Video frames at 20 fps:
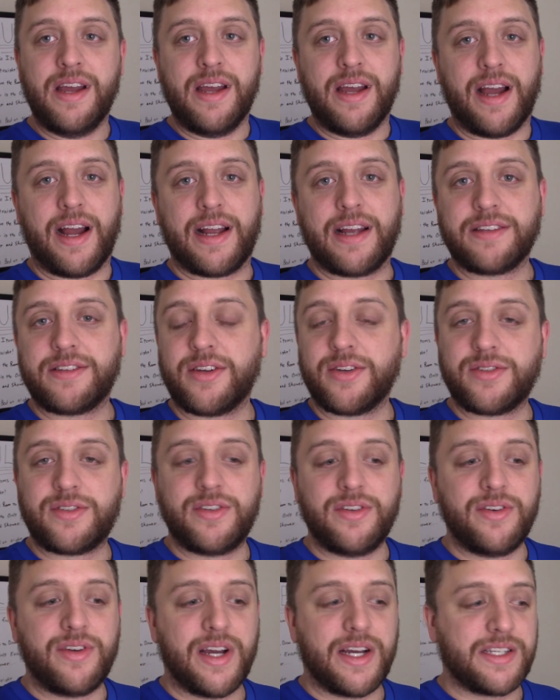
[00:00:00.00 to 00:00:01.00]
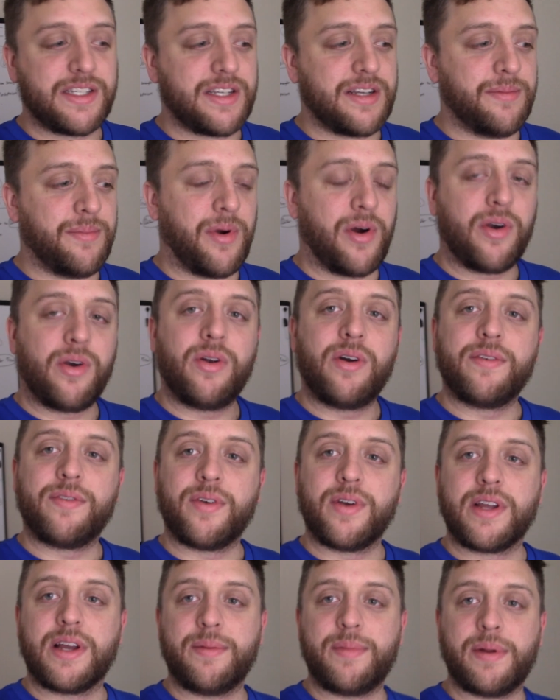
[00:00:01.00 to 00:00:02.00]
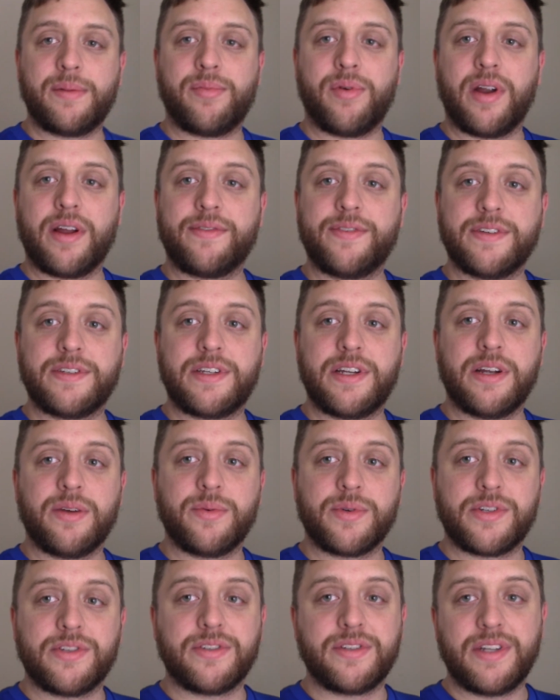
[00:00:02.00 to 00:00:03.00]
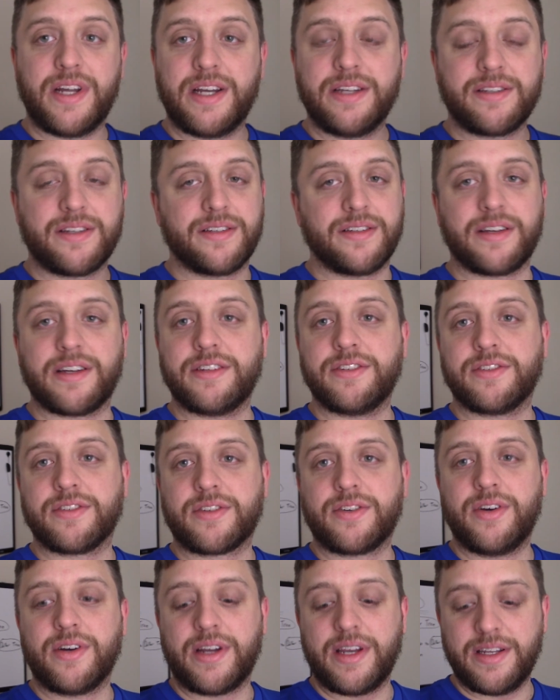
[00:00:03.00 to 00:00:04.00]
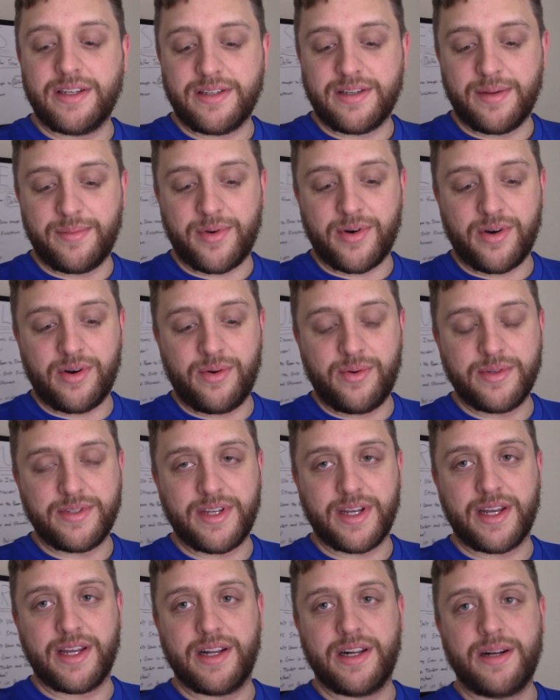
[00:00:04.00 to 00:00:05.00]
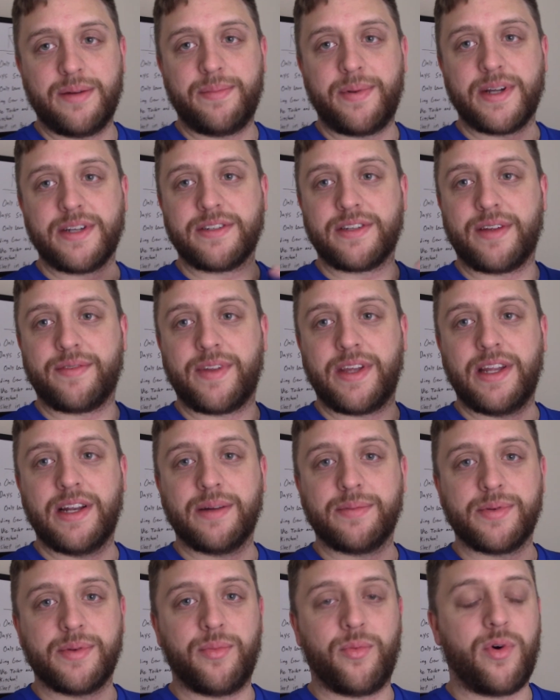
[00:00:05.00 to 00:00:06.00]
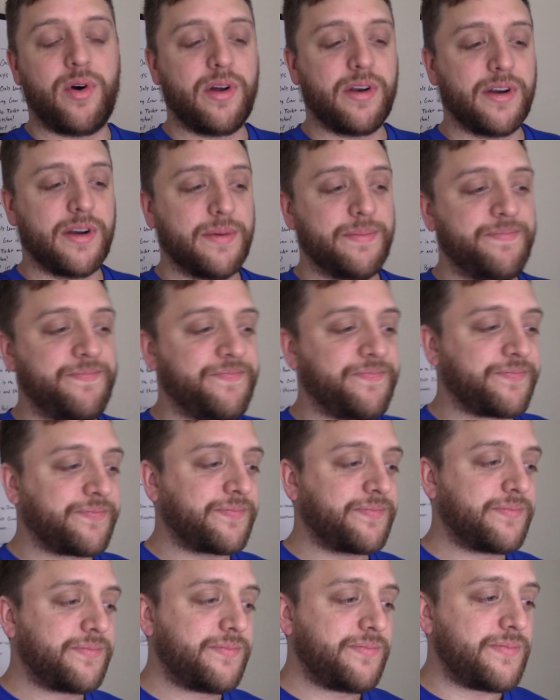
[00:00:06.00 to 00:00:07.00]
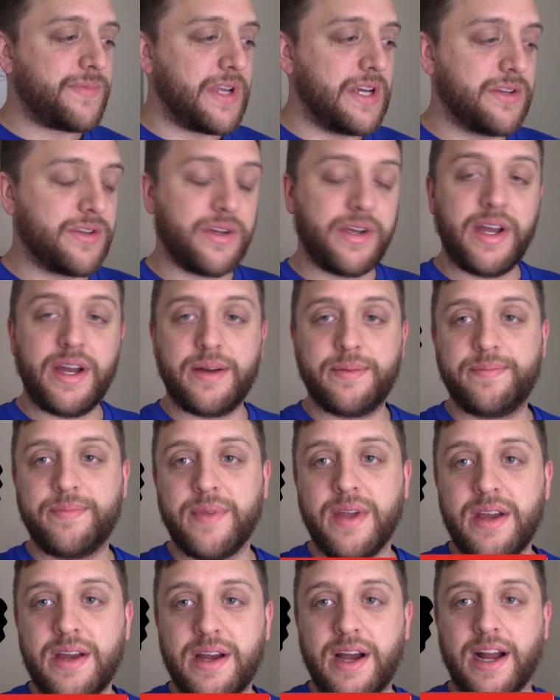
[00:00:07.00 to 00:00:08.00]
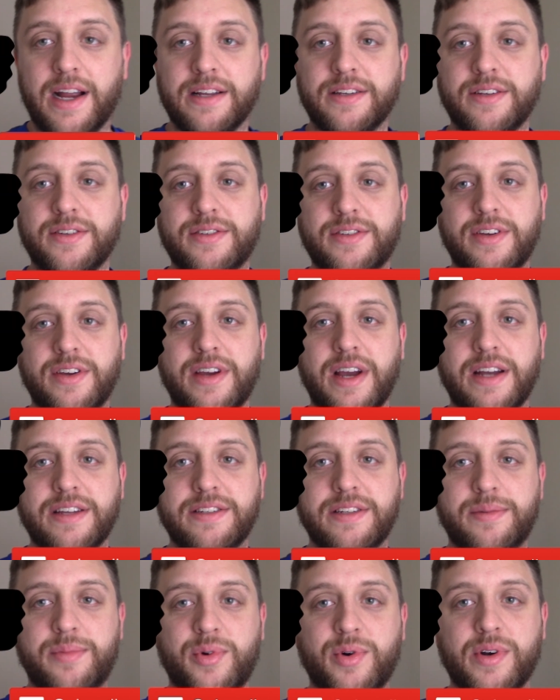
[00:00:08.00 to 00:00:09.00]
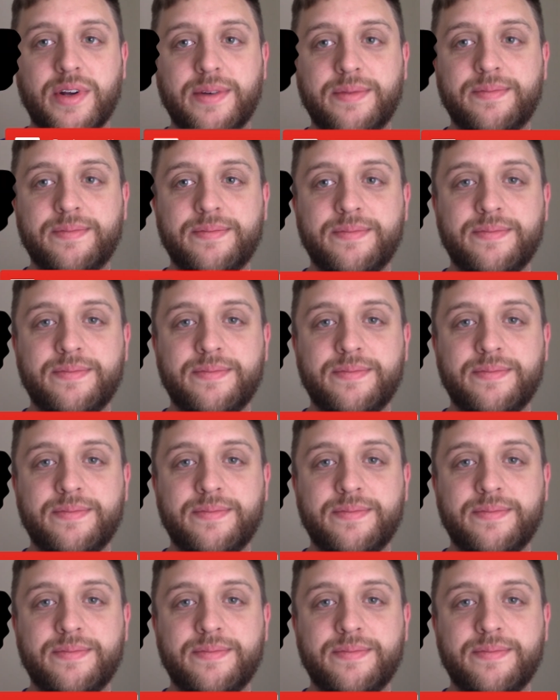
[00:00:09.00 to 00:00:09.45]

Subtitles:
I guess I'll see you guys tomorrow. I've already got my breakfast here, which is nice because I can just cook it tomorrow once I get up. I just have to heat up some water. So yeah, I guess I'll see you guys in the morning.